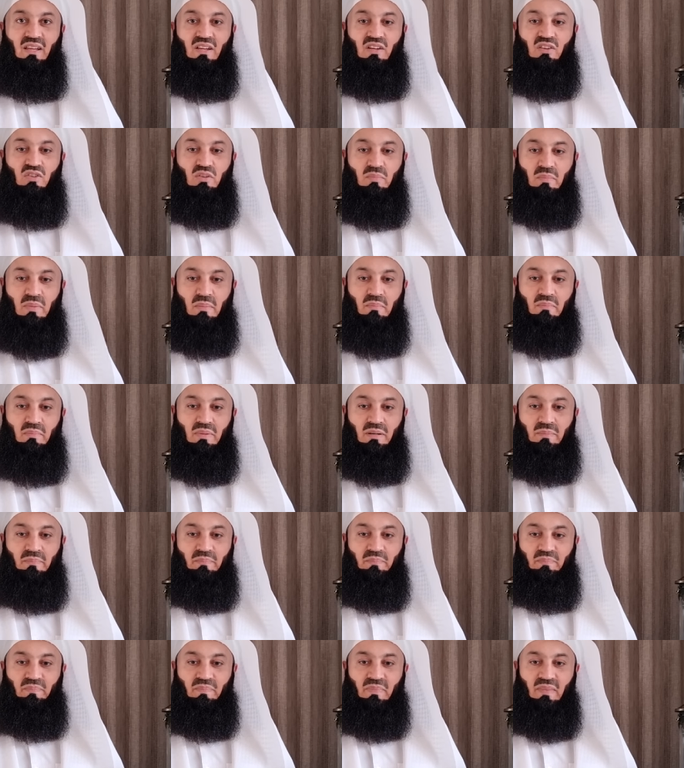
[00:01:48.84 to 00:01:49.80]
Remember,
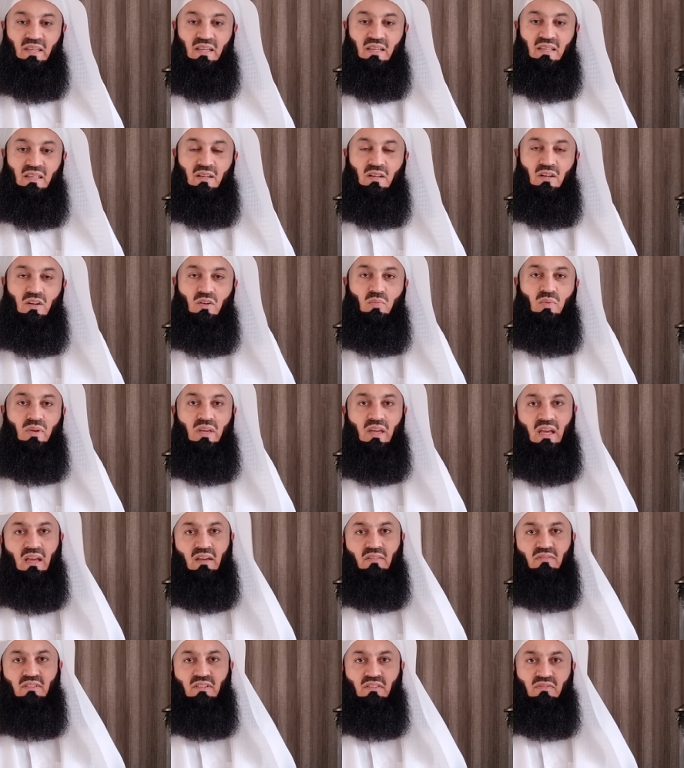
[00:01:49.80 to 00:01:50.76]
we
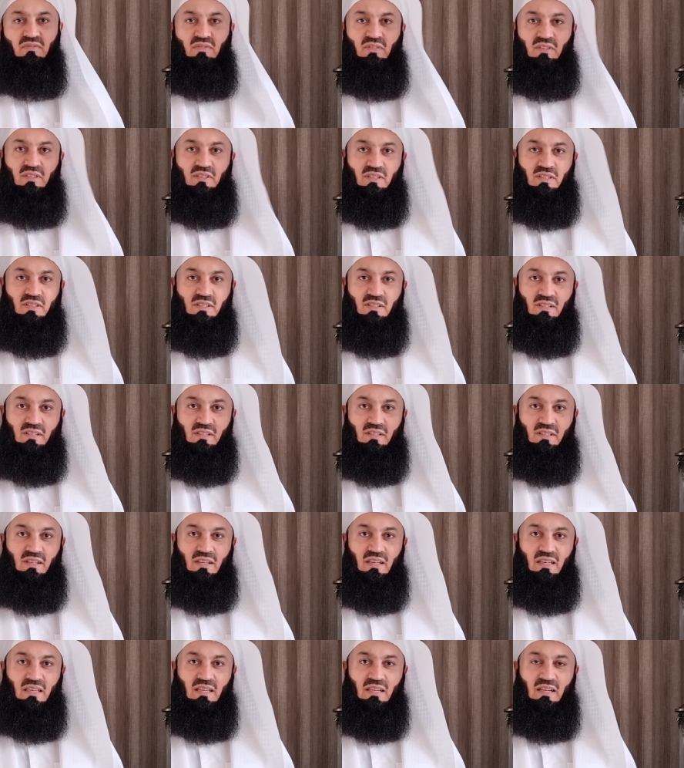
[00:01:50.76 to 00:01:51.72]
have differences.
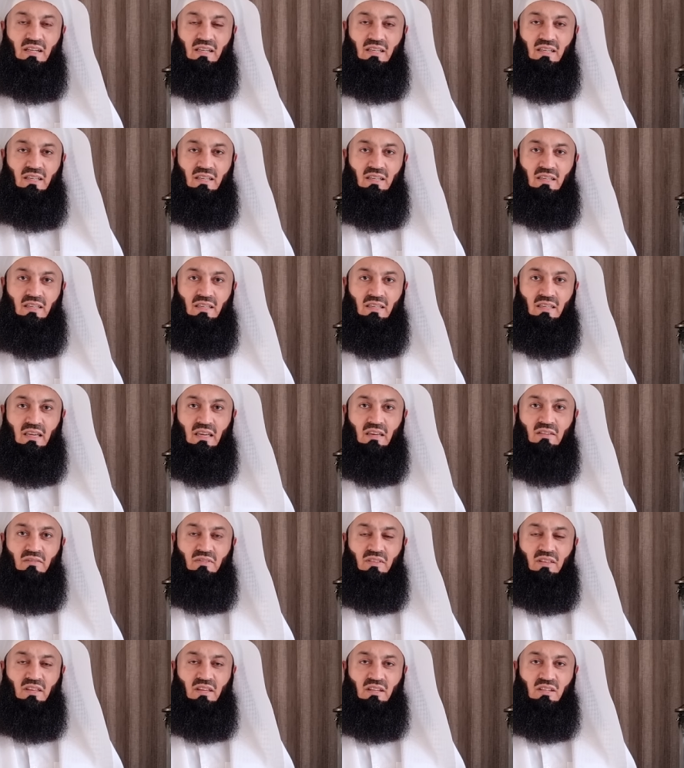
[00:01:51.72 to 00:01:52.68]
Like I
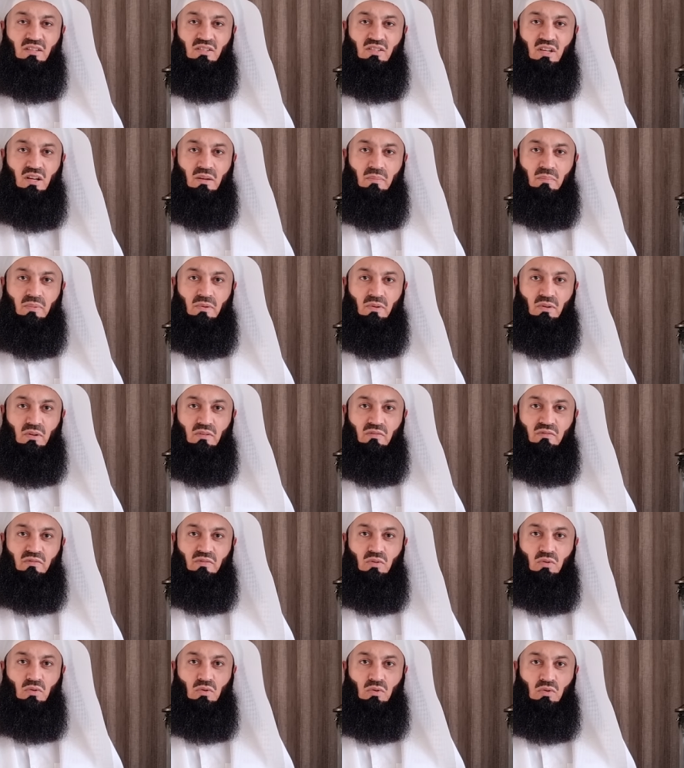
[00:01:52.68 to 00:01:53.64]
gave the example
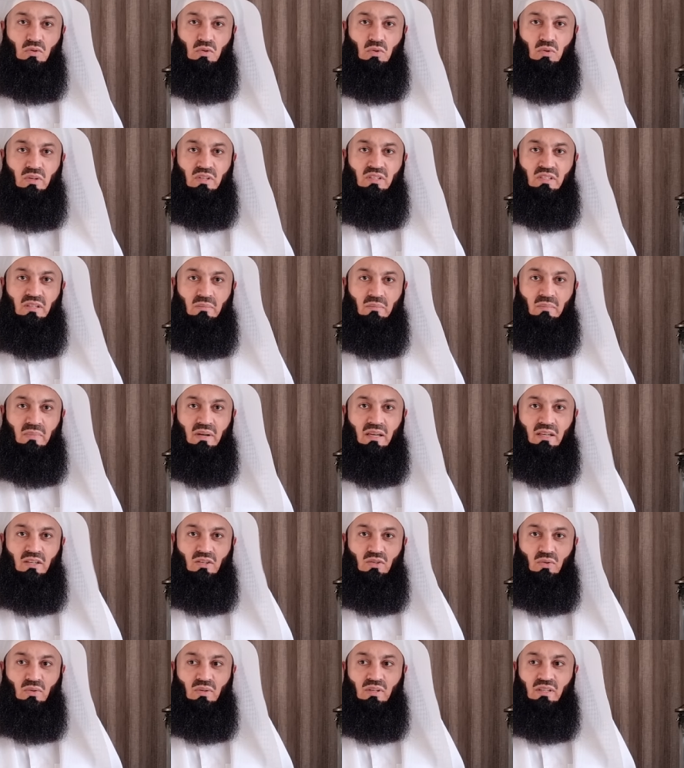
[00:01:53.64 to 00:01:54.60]
of your toys and my
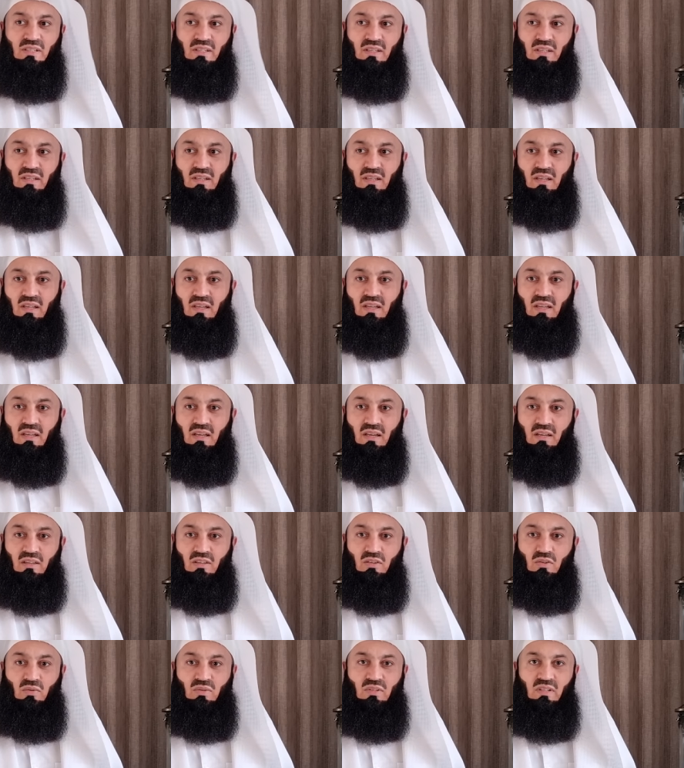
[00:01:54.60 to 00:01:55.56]
toys and
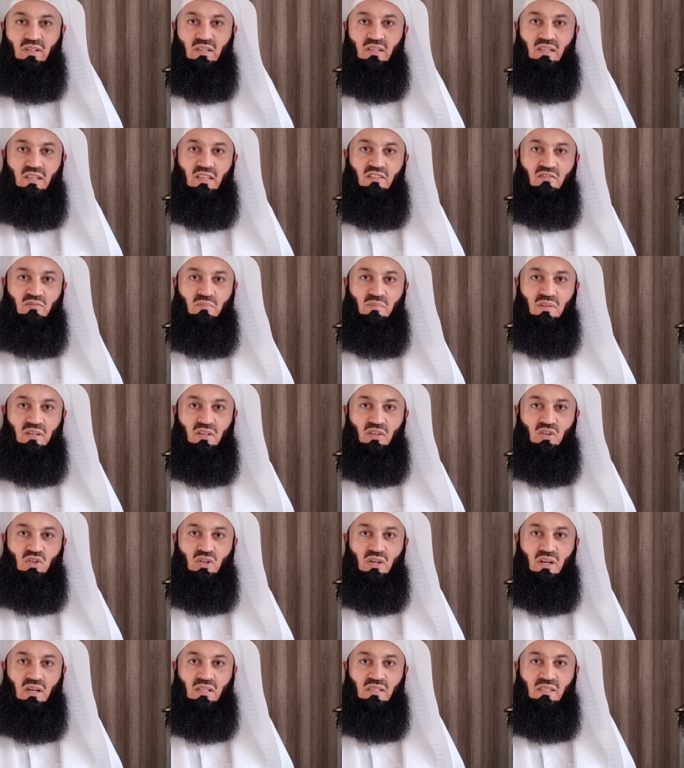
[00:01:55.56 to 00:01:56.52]
you didn't give me a
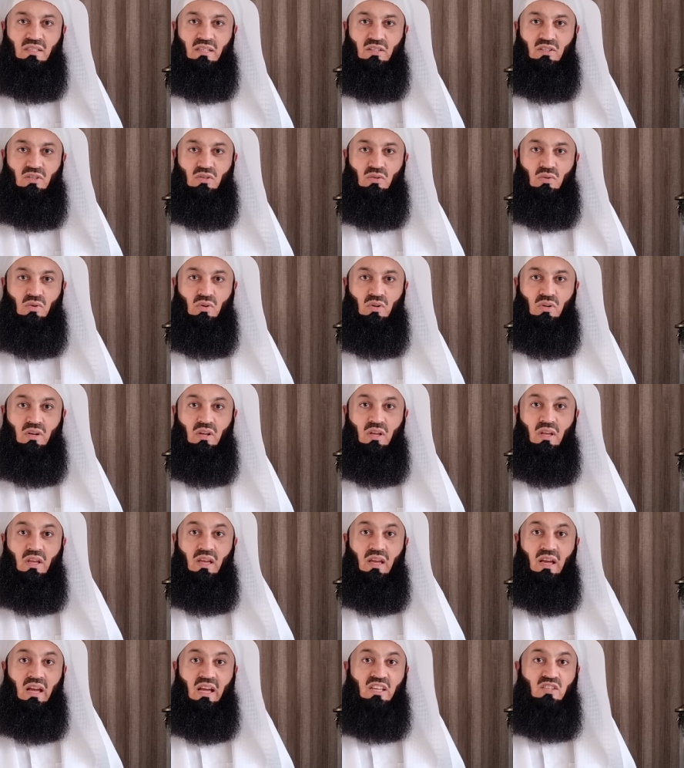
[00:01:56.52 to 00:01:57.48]
chance, and so on.
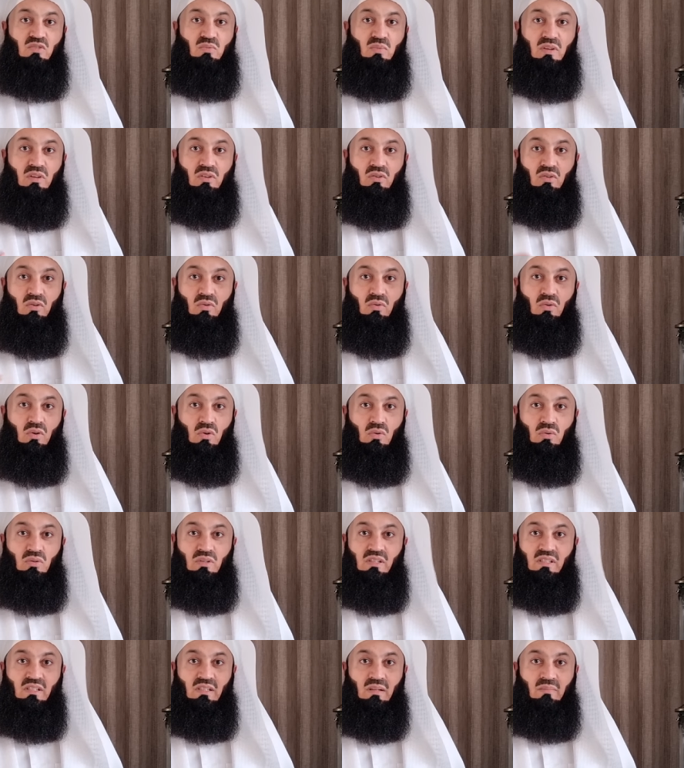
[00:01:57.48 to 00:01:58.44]
As we grow
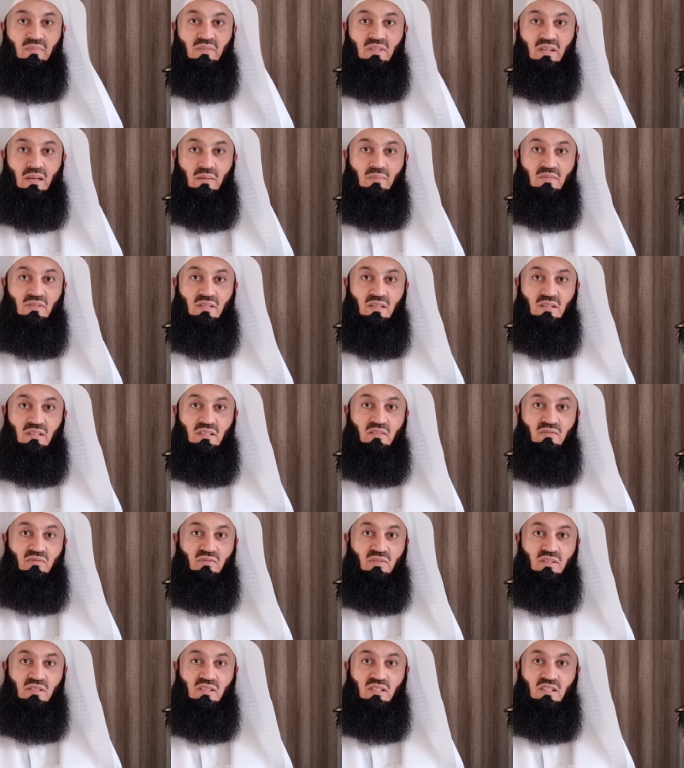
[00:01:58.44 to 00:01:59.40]
older, sometimes the
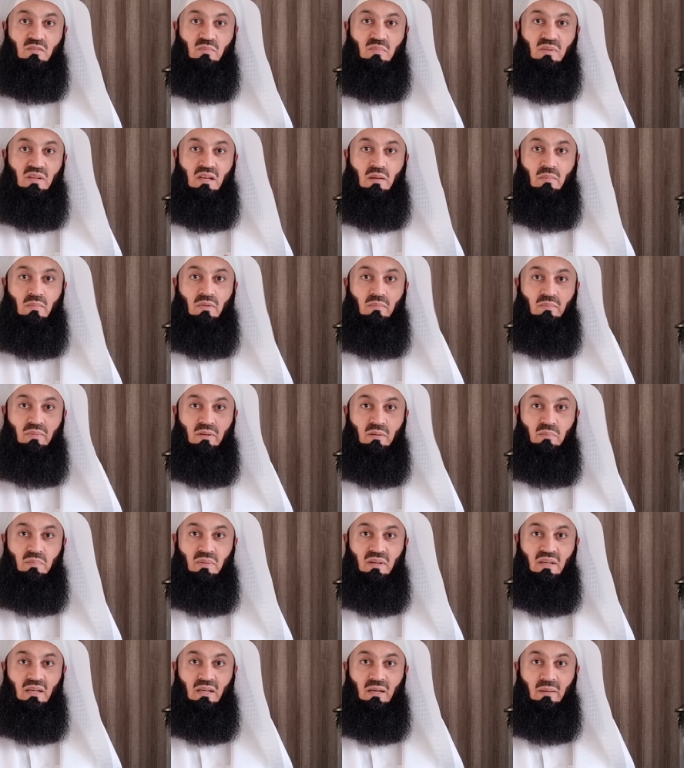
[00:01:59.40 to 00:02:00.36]
differences become a bit
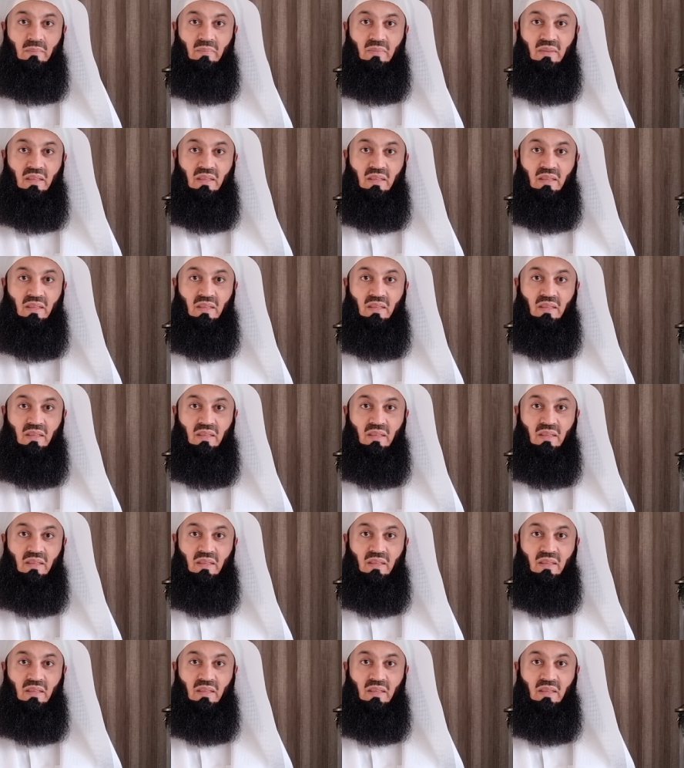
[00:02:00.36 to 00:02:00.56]
bigger.